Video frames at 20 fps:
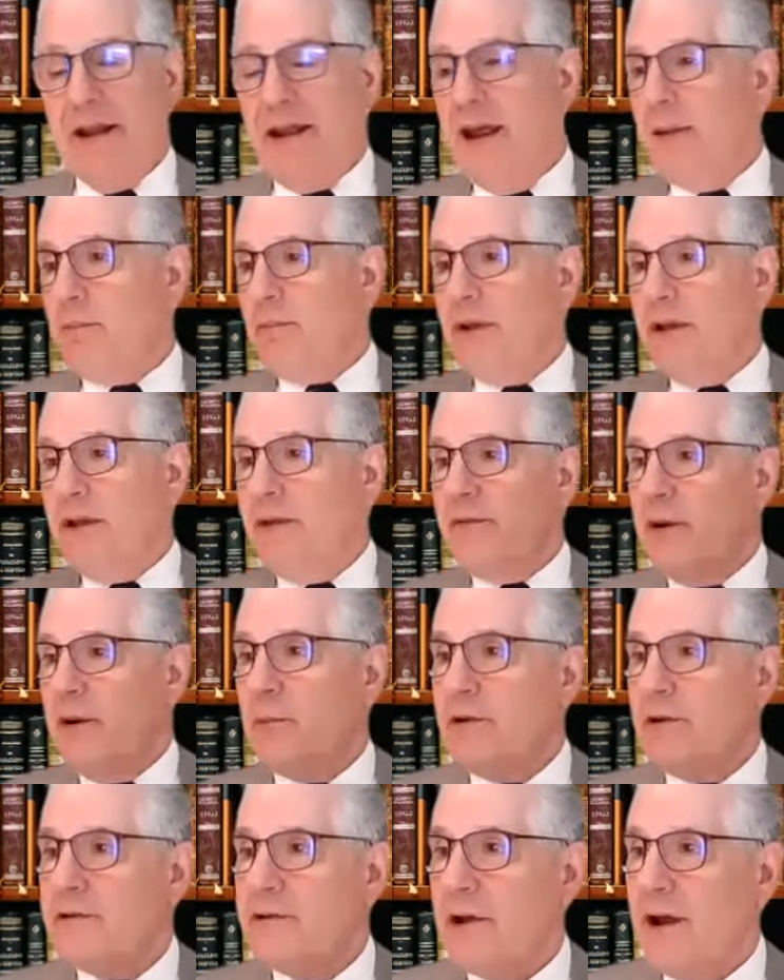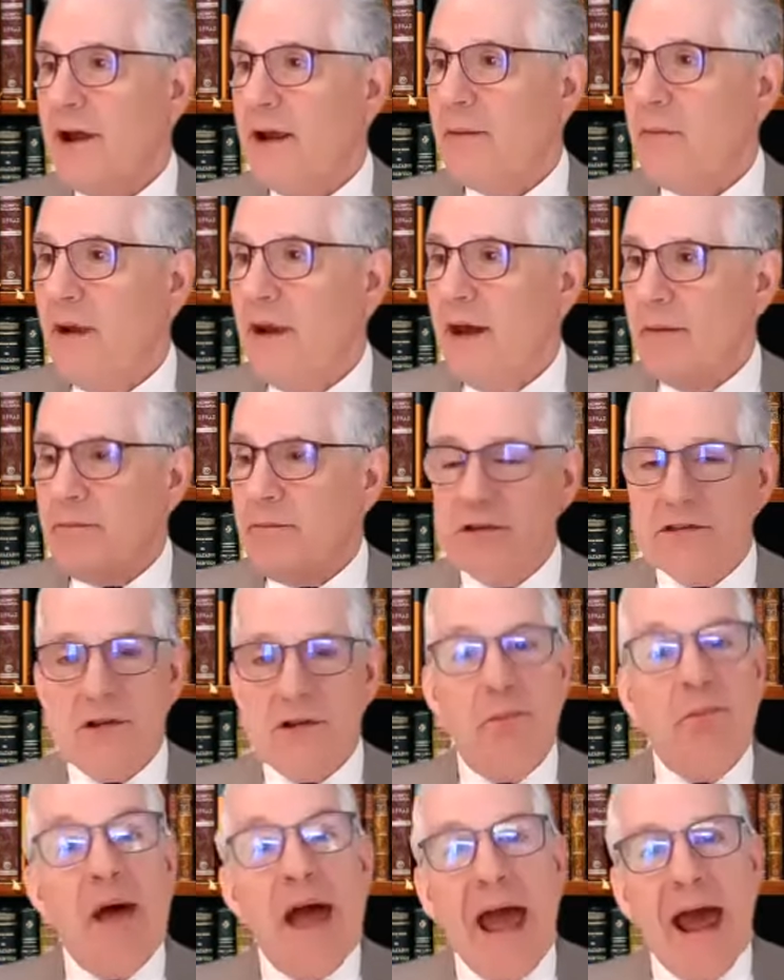And I can't believe how much time, I'm
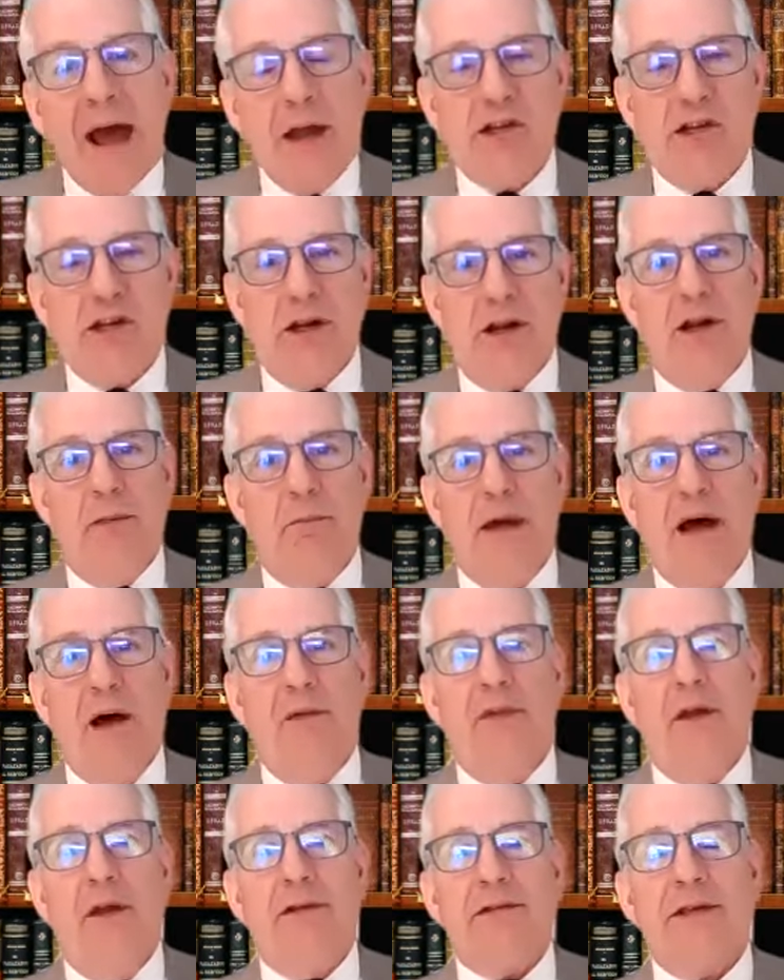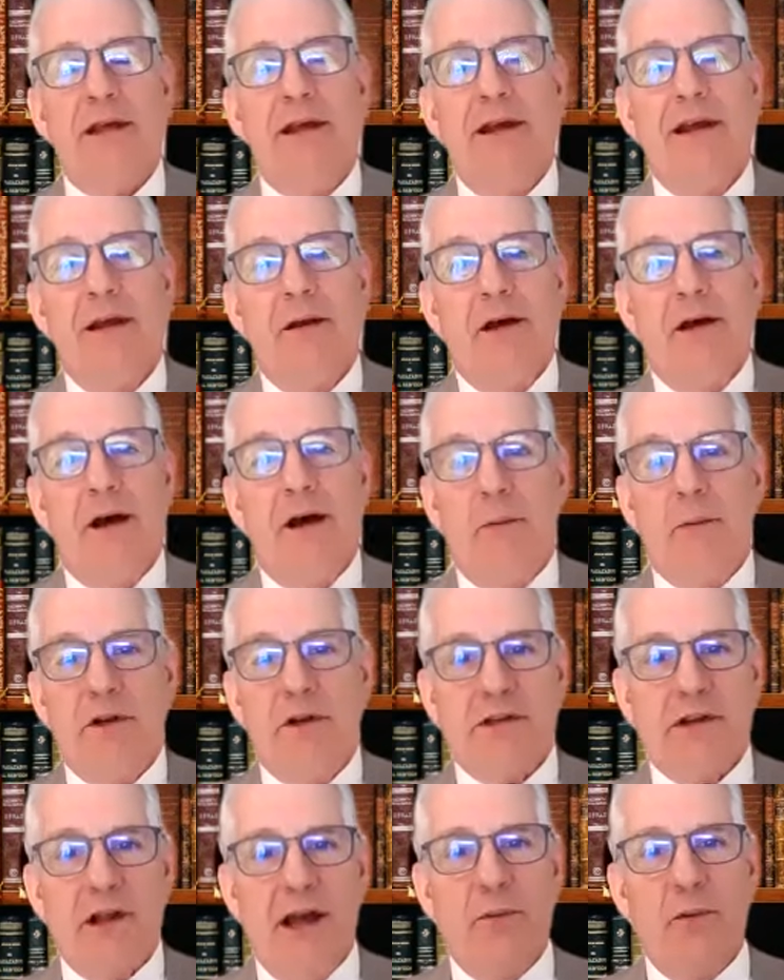just so passionate about this,
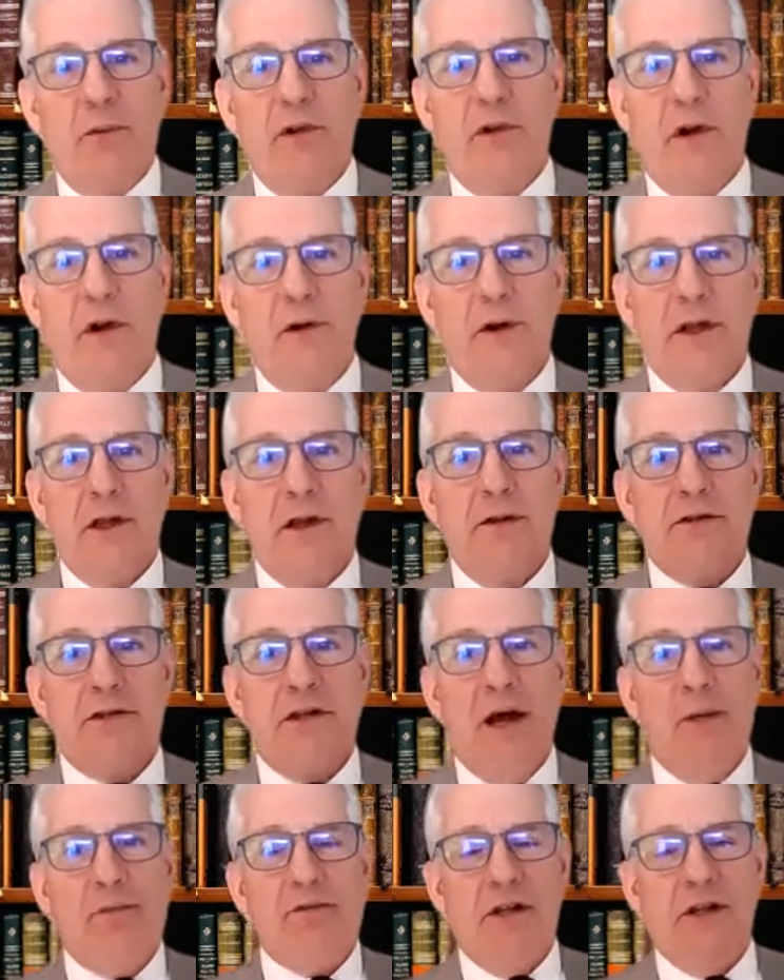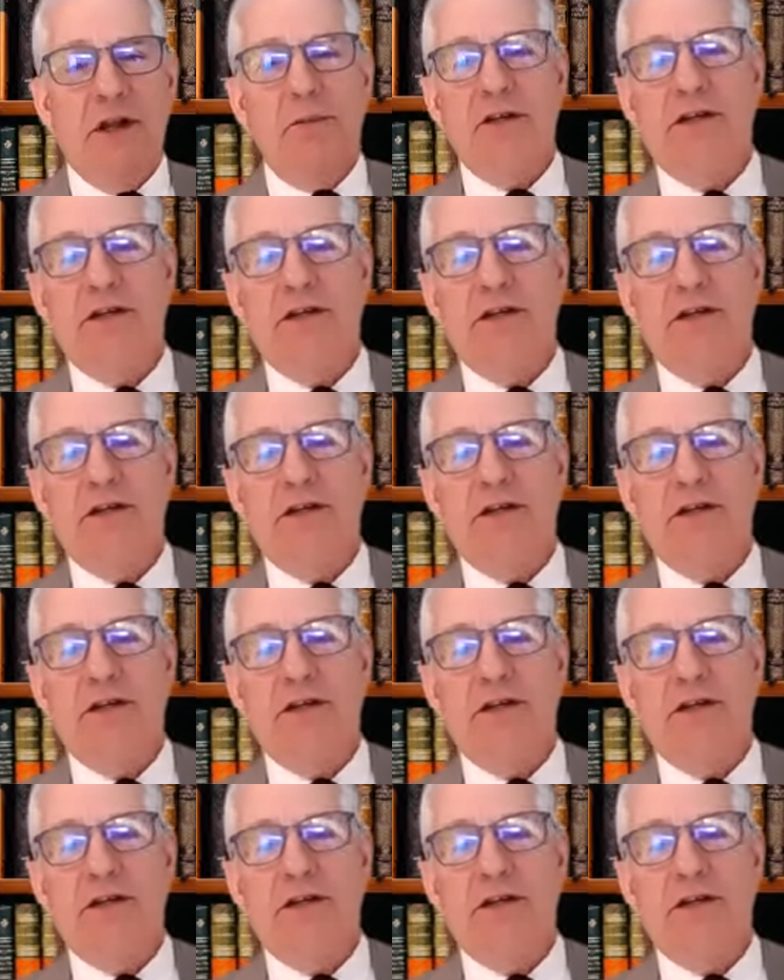how much time we've already used up.